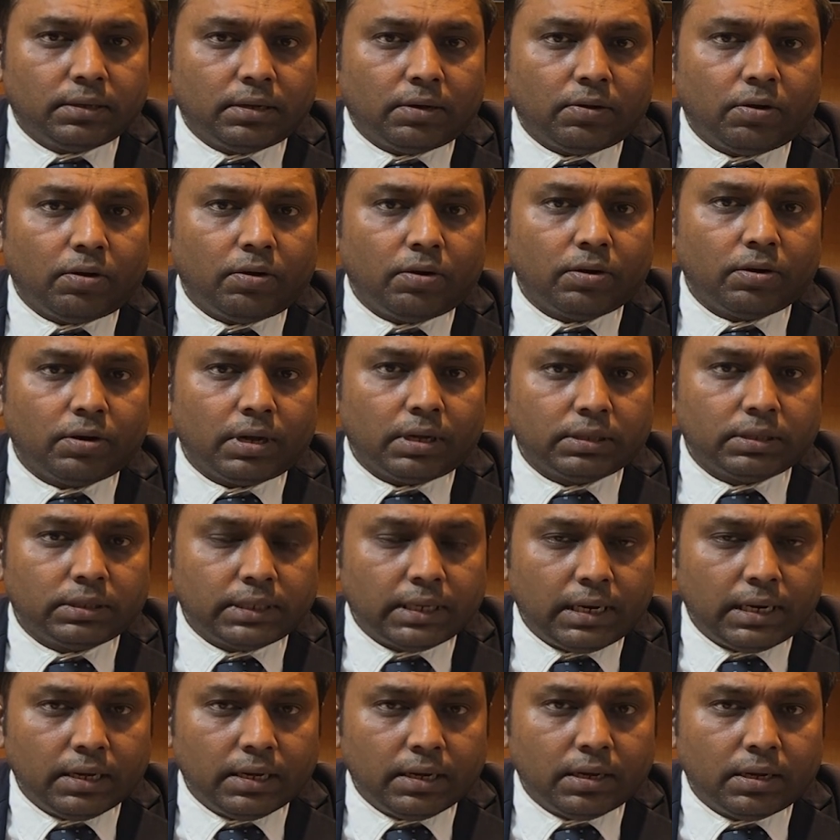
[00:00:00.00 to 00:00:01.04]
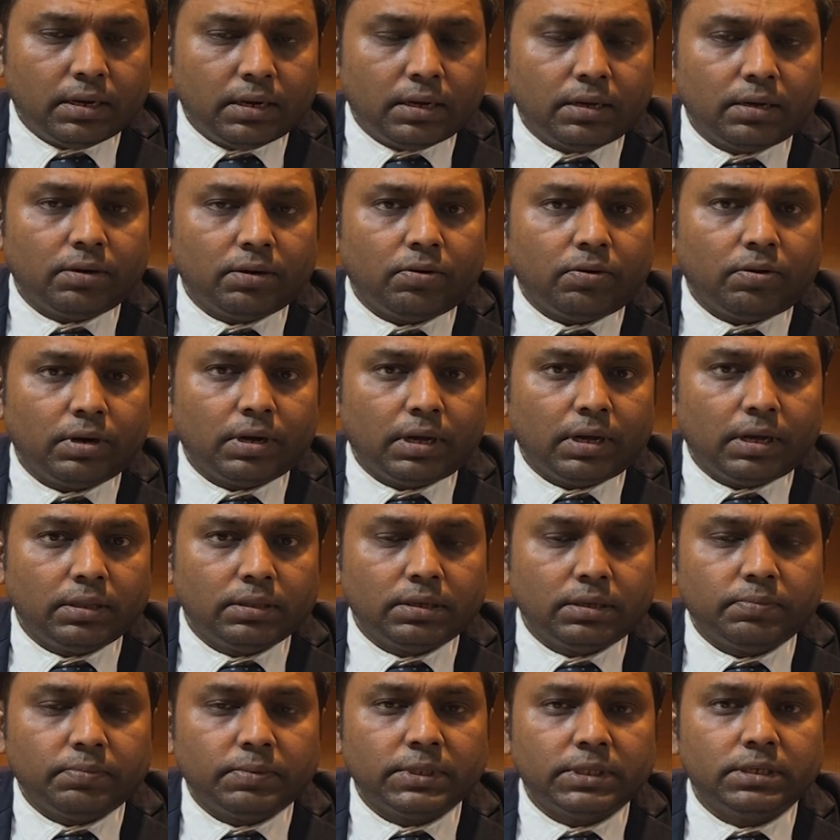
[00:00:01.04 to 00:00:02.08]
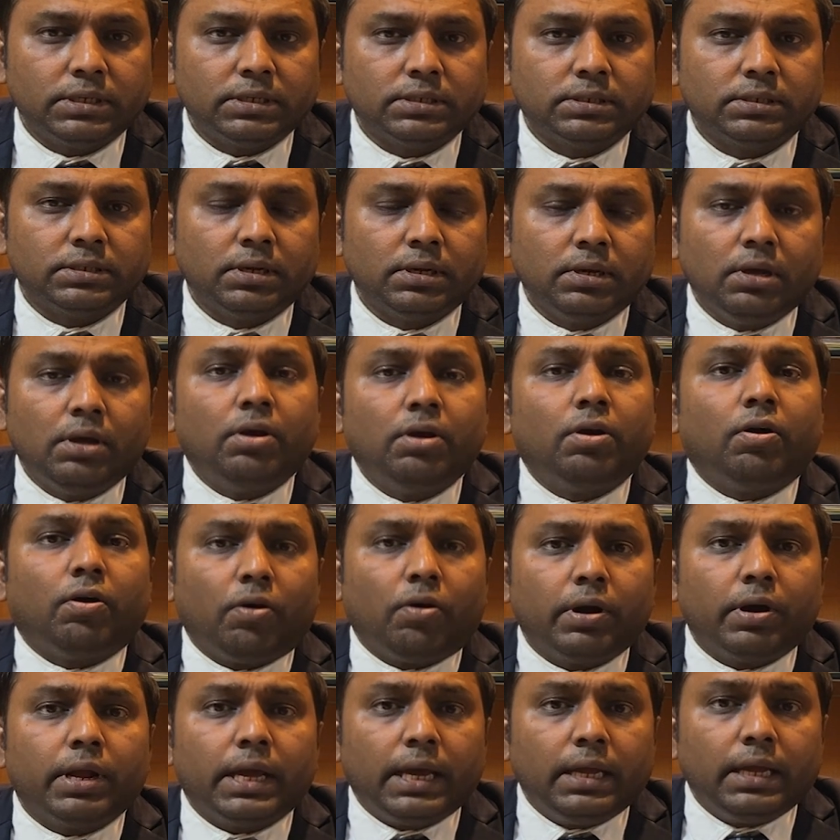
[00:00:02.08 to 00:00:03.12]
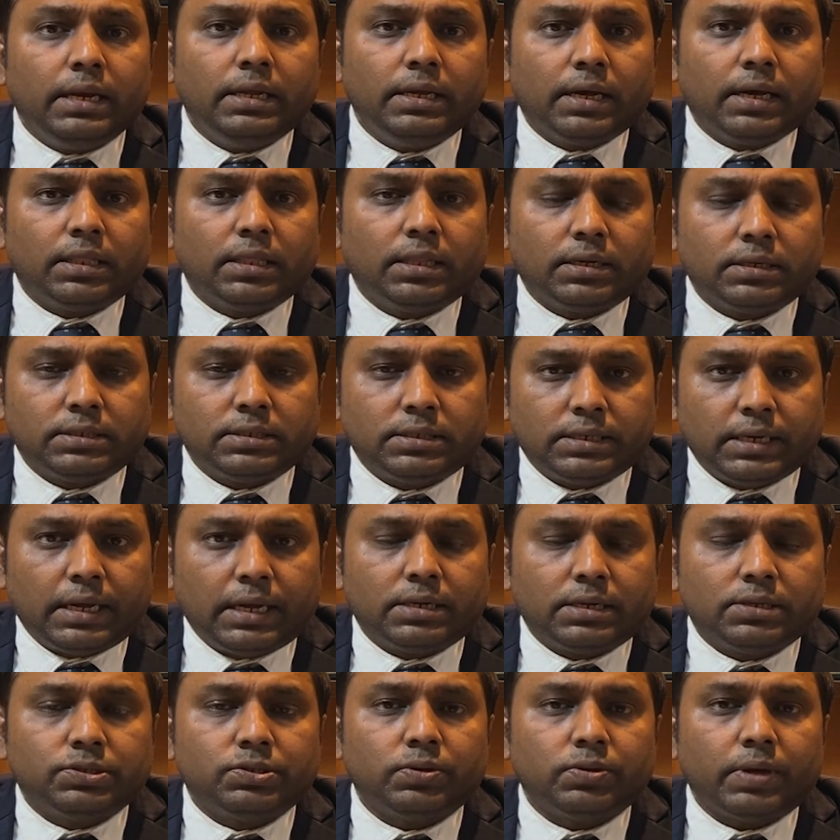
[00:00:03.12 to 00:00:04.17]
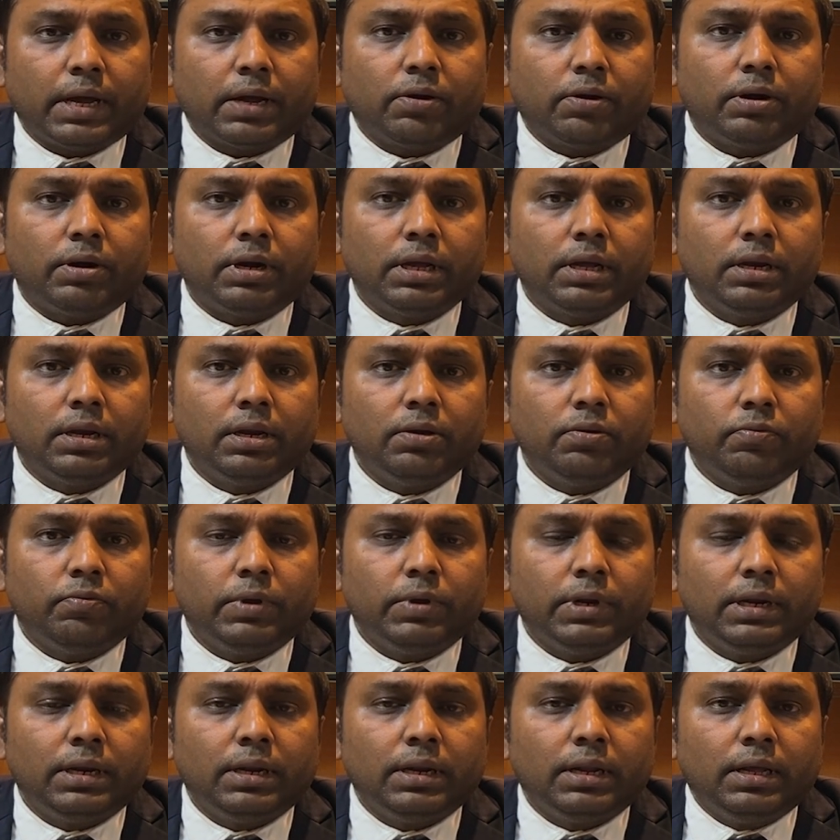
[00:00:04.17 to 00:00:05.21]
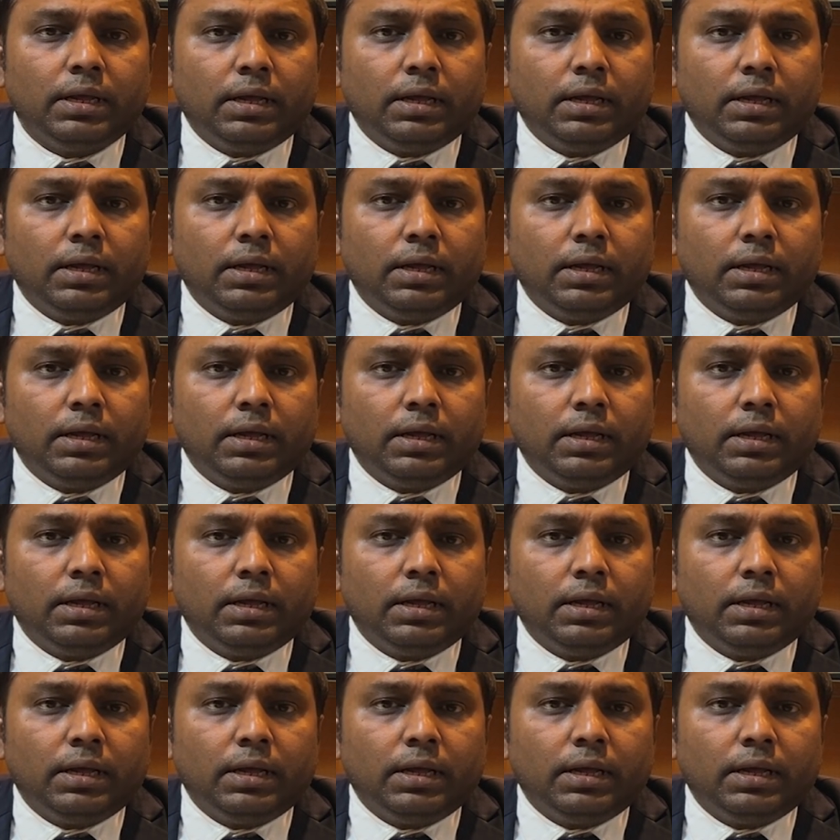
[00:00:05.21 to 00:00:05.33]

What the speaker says: or Telangana or Andhra Pradesh or any other states. So accordingly we'll